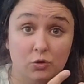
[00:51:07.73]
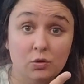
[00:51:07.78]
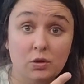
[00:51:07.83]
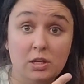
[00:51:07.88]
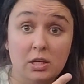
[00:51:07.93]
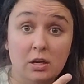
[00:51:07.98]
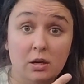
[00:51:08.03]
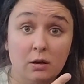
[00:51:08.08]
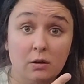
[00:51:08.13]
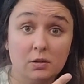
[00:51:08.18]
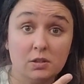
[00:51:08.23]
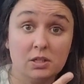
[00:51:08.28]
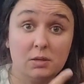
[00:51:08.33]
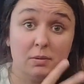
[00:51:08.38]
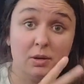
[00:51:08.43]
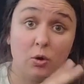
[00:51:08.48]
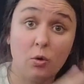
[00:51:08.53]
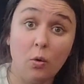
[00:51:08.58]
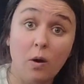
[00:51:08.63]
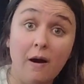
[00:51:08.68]
years to
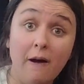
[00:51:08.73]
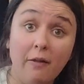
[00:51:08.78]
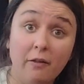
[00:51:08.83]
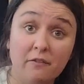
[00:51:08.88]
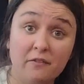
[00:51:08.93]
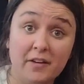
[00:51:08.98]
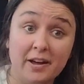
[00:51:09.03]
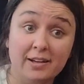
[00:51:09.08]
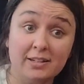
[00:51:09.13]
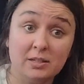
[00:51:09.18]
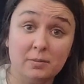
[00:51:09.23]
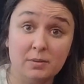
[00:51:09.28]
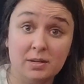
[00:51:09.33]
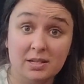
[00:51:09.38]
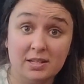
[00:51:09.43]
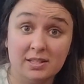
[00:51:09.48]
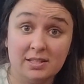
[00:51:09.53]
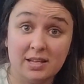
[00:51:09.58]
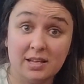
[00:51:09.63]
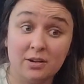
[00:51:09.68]
be qualified to be
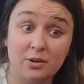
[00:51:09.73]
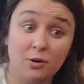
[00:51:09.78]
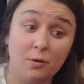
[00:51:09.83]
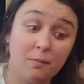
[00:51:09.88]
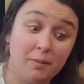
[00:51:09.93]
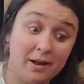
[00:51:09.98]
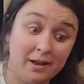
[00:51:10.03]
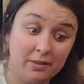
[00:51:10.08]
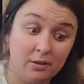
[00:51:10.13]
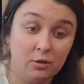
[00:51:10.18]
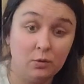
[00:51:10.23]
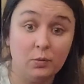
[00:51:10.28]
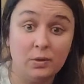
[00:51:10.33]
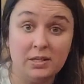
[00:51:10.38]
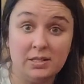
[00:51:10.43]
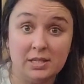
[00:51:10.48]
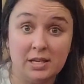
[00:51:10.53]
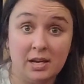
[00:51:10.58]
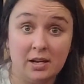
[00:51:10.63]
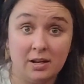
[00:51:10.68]
a senator by the
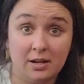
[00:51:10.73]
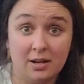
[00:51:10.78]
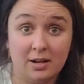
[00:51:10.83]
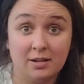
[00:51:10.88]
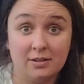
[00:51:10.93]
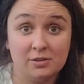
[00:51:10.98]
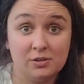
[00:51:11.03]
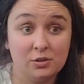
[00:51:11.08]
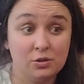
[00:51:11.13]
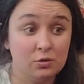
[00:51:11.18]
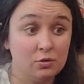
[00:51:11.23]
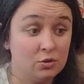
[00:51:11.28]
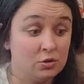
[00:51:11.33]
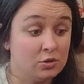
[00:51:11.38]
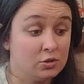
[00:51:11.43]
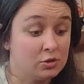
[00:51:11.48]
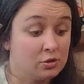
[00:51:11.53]
Louisiana Constitution.